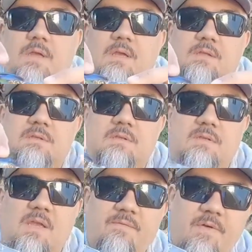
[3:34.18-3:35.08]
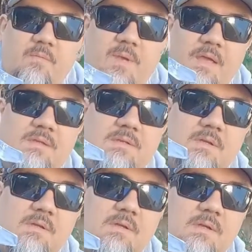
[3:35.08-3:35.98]
and this looks like a fun bait
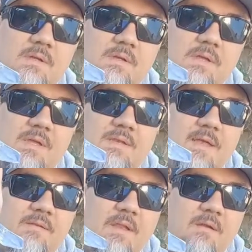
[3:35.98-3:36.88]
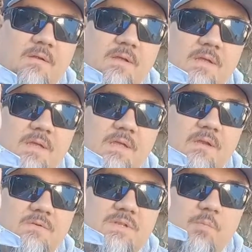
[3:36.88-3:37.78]
to get down there in
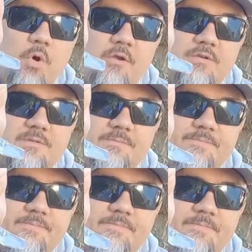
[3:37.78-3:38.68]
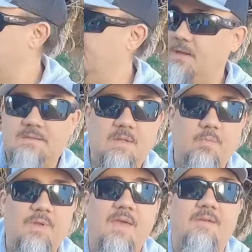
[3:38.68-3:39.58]
those deep waters. Next
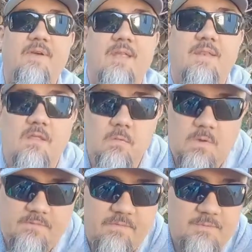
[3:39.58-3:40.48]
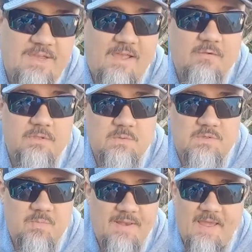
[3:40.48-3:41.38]
up, we have another one from Jackall. This
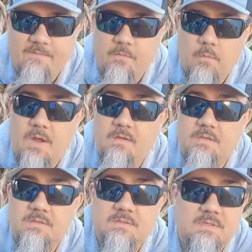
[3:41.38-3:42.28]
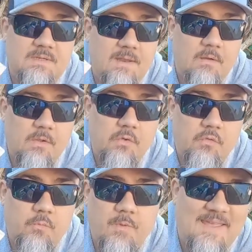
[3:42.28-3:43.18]
one's been out for a while. This is the
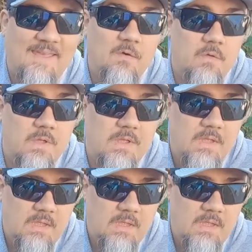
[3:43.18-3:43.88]
Dareku tail